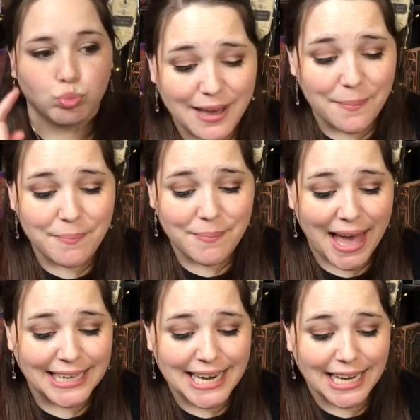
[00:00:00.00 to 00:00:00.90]
Get
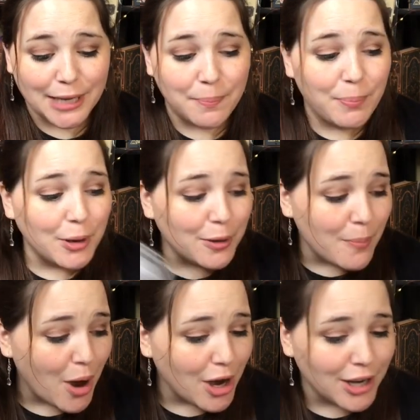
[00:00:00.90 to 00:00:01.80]
magnetic
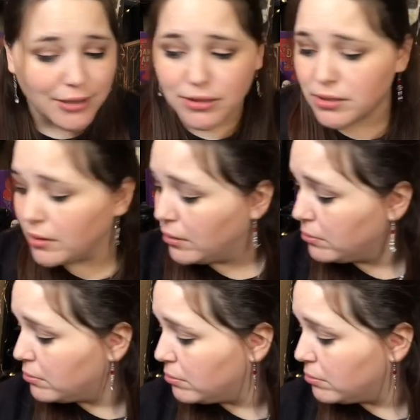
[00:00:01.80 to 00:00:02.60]
bookmarks. Oh.